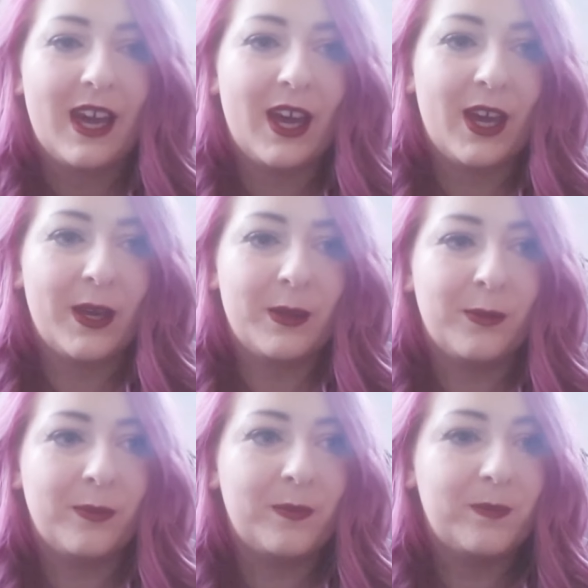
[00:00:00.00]

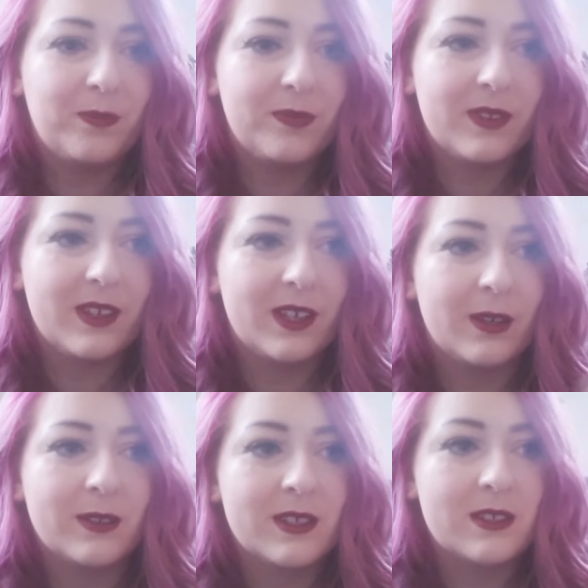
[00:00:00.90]
You
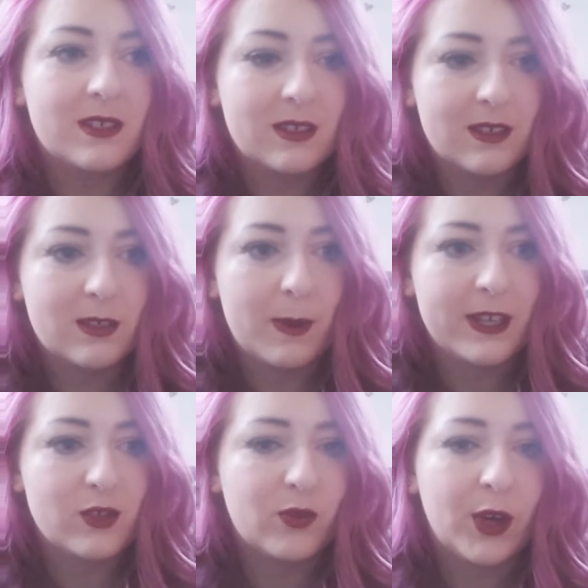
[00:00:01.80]
know, he's
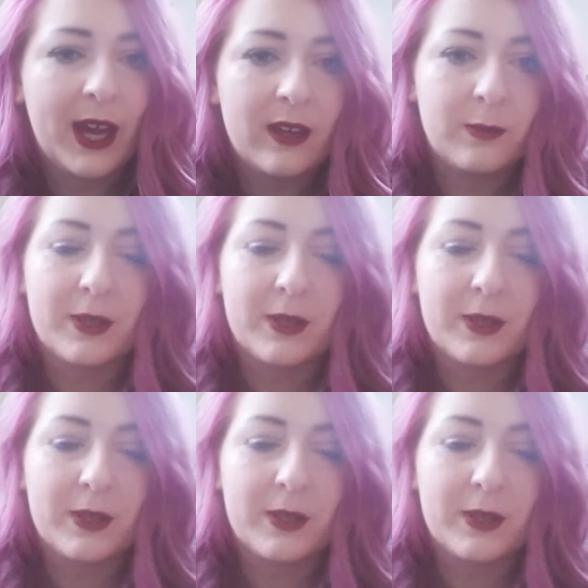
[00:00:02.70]
about to run out.